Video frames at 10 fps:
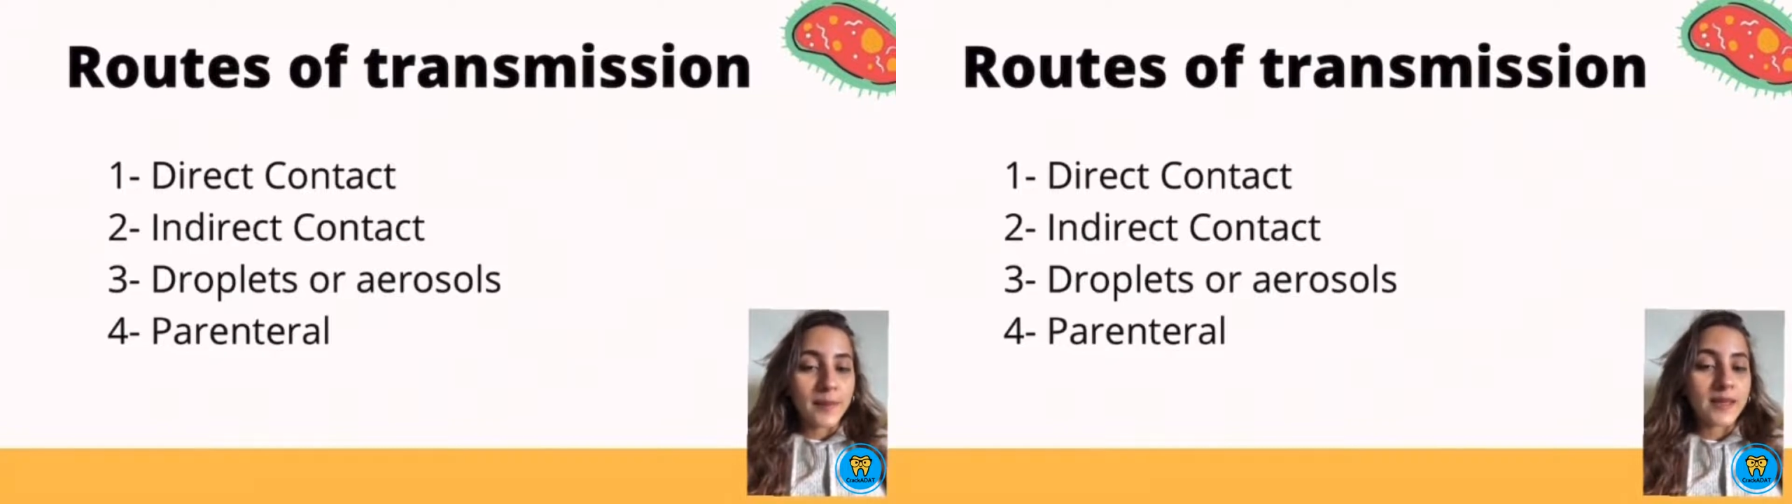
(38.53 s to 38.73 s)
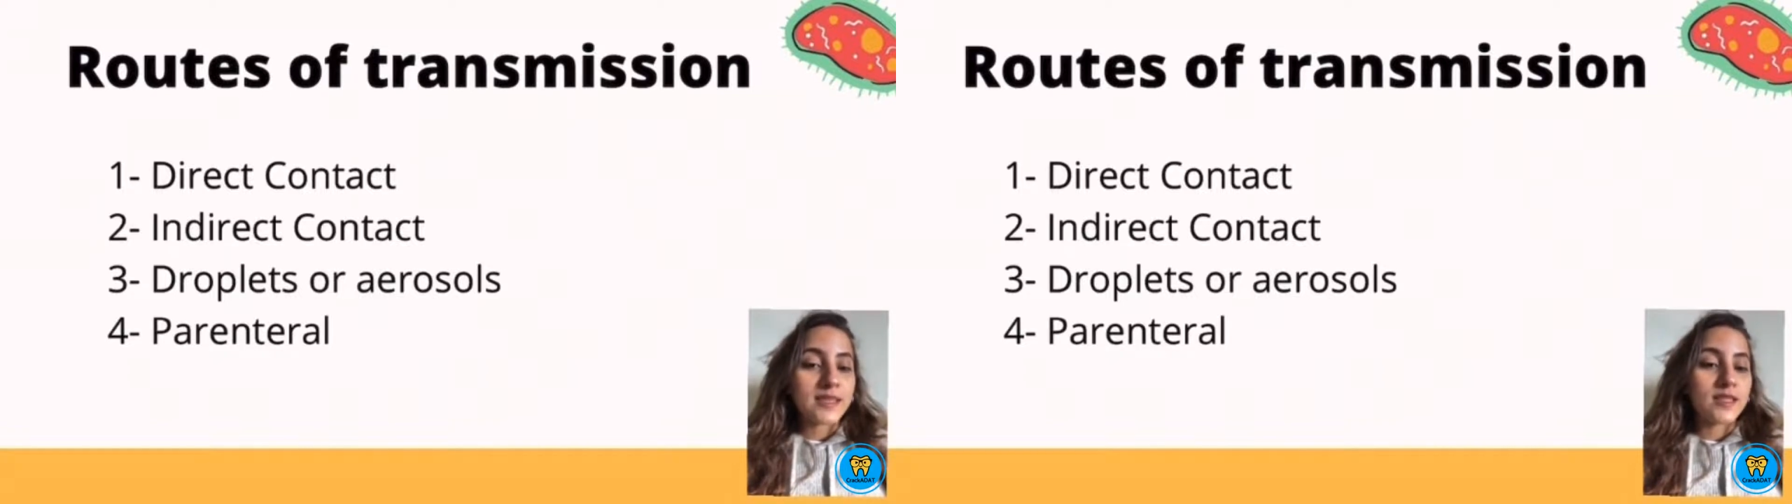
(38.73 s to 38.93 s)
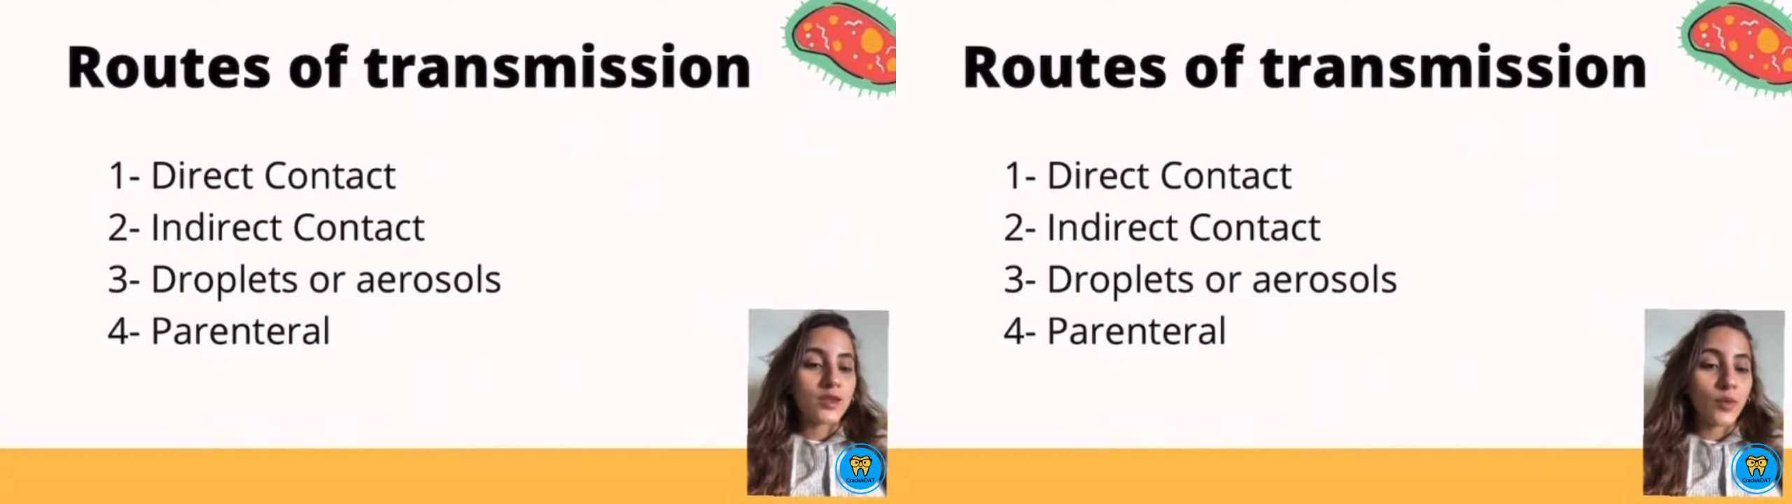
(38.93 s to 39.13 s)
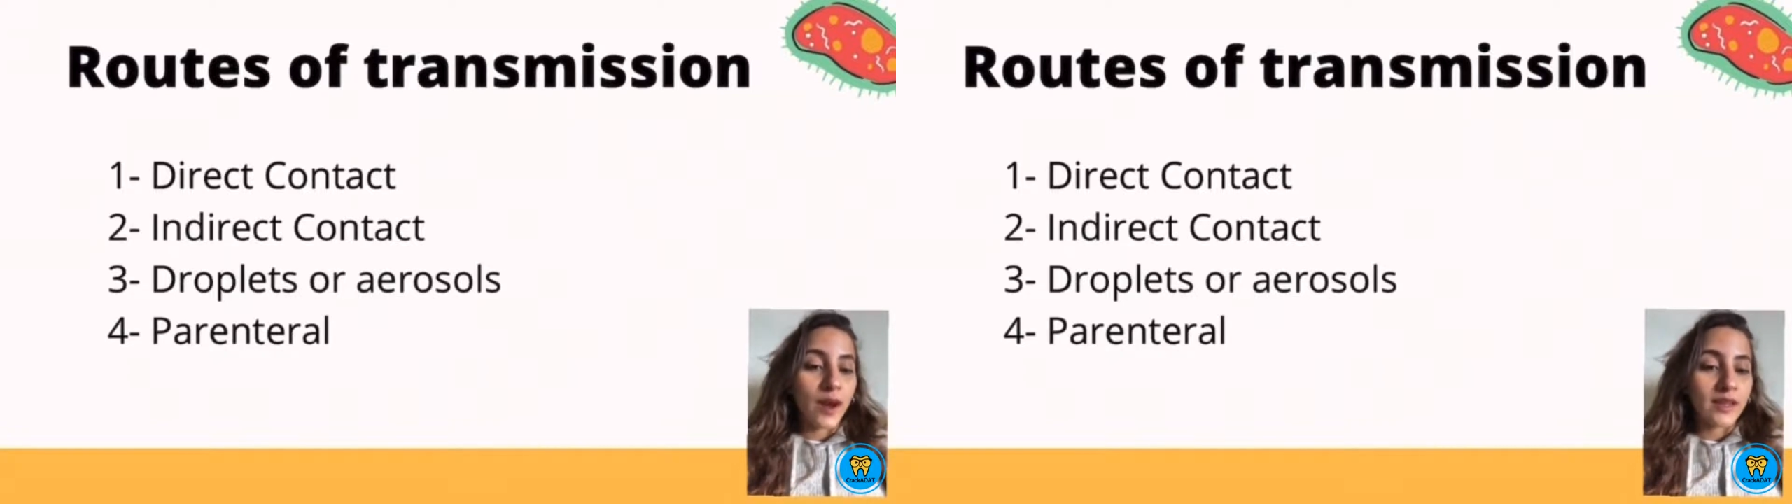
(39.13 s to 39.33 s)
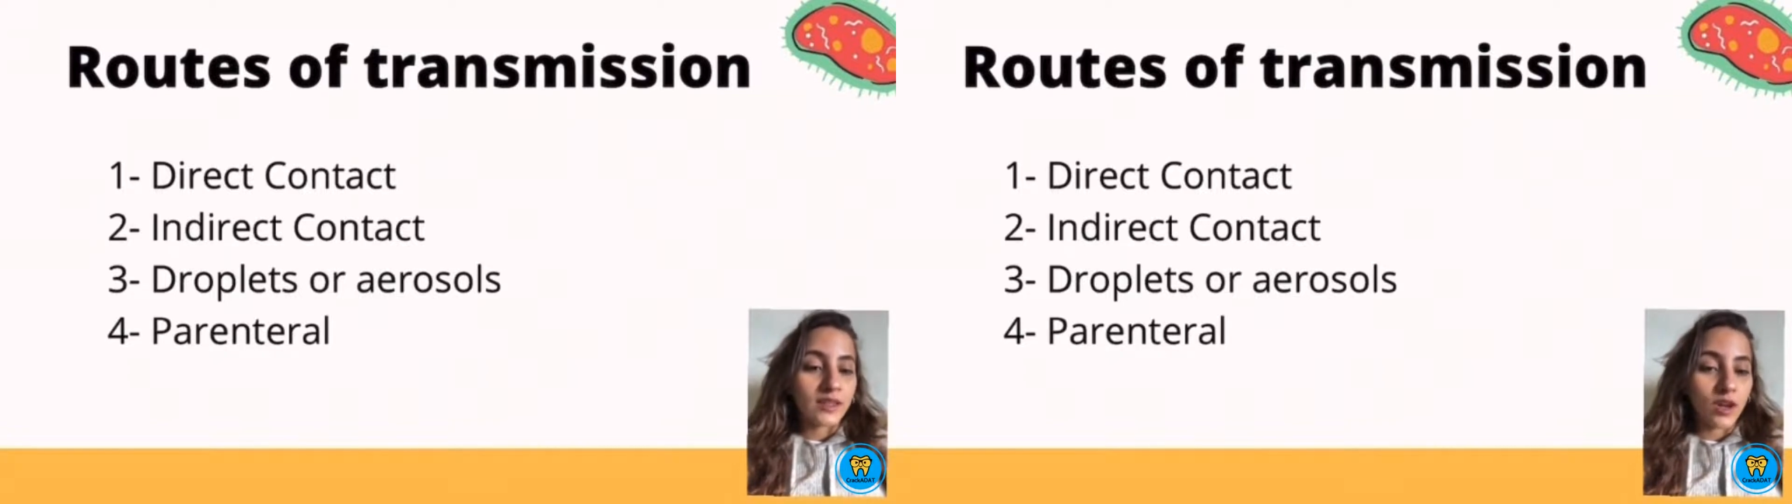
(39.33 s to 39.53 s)
is
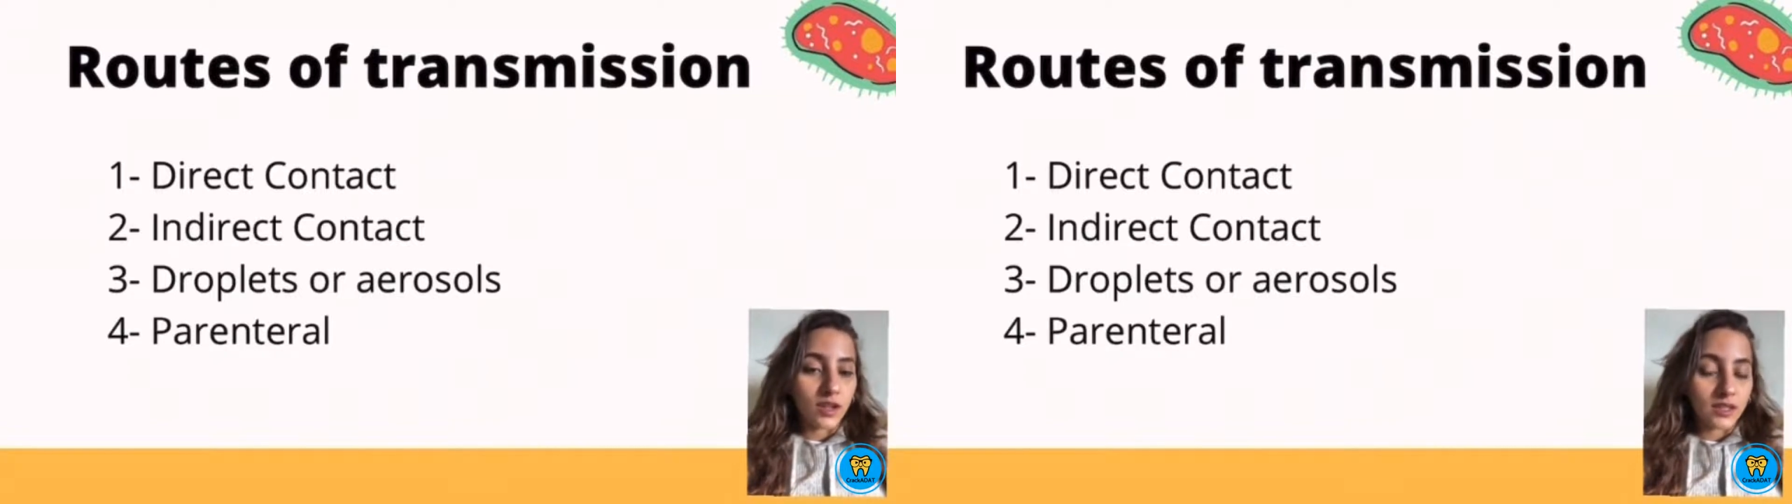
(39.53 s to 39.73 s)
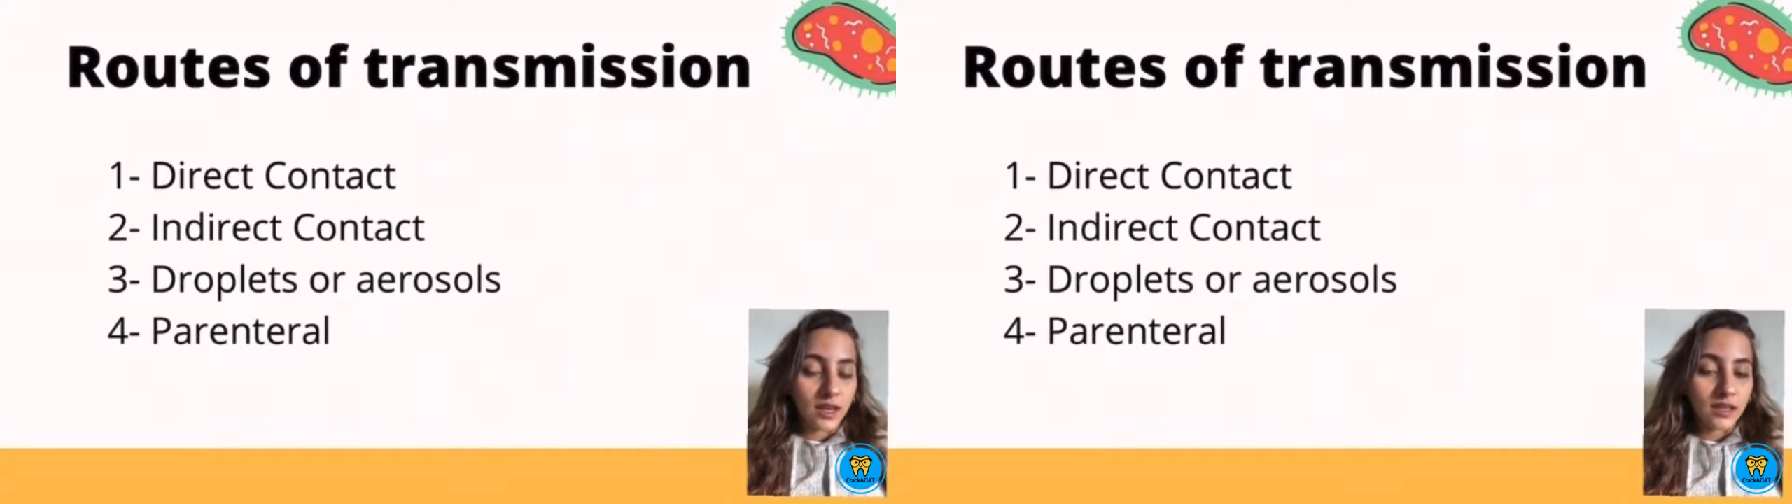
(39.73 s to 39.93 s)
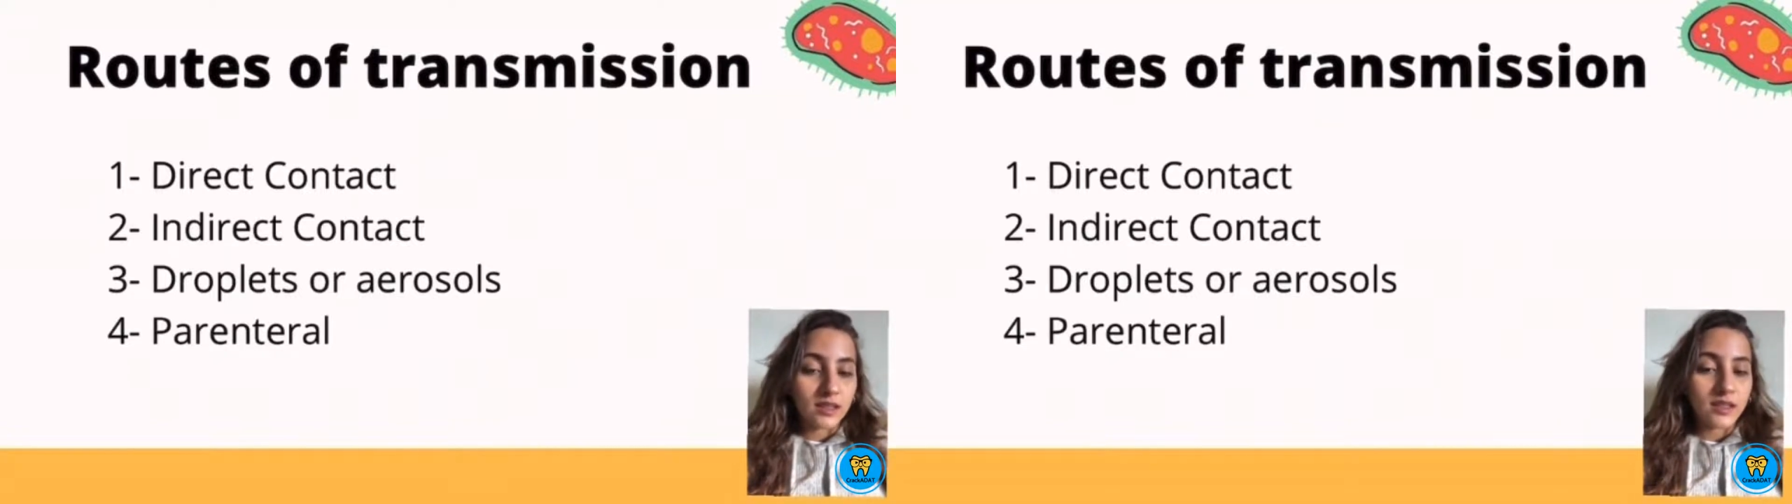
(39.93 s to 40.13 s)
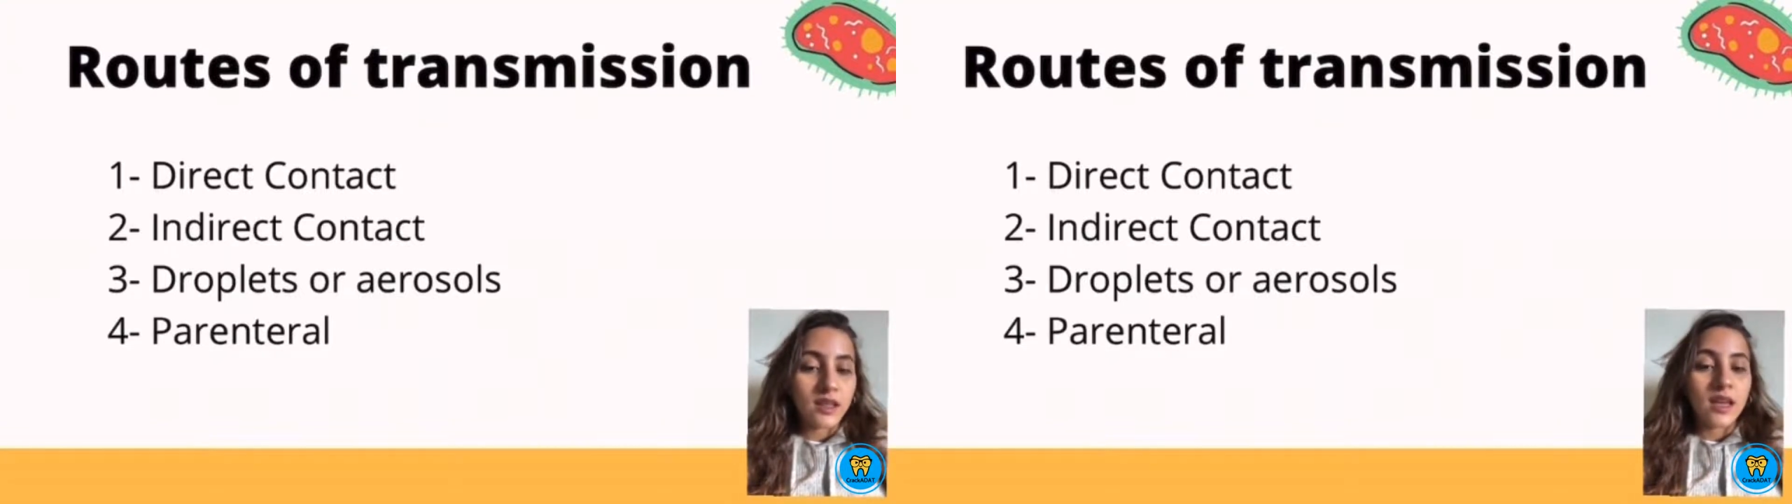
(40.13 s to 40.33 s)
direct contact,